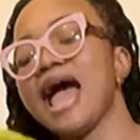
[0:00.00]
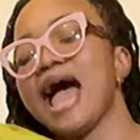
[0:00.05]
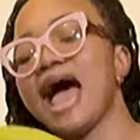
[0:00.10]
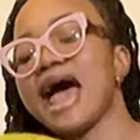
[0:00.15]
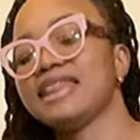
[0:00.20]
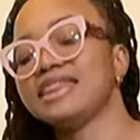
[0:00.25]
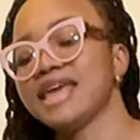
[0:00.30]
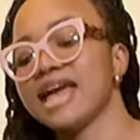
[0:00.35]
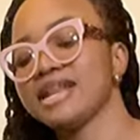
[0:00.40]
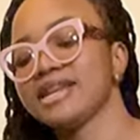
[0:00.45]

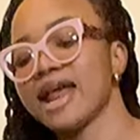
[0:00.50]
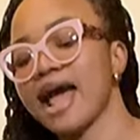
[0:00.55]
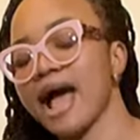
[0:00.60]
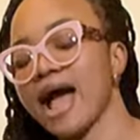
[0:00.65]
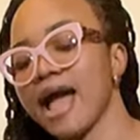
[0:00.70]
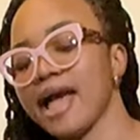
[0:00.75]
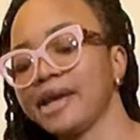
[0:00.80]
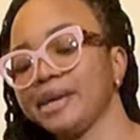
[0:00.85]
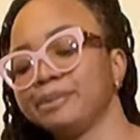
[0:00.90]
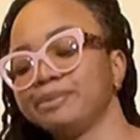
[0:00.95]
and then
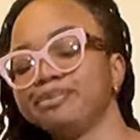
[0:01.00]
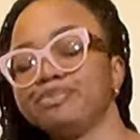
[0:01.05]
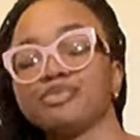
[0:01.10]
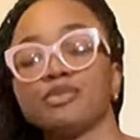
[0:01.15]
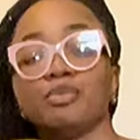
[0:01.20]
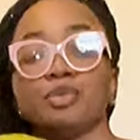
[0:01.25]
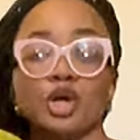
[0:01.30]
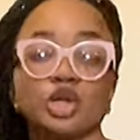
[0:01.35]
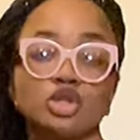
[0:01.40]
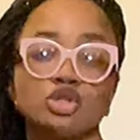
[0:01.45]
I
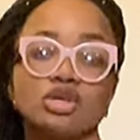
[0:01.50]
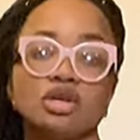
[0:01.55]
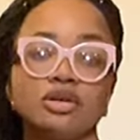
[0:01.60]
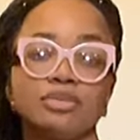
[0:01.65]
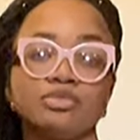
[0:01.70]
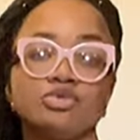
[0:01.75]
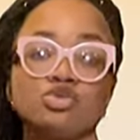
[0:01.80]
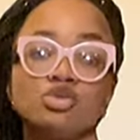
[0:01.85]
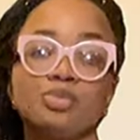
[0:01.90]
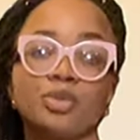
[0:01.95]
bought
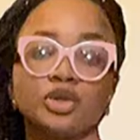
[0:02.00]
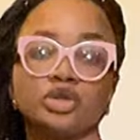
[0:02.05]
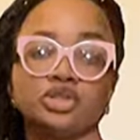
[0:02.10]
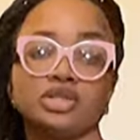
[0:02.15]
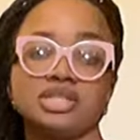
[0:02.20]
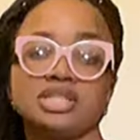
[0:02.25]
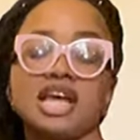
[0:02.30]
2 portions.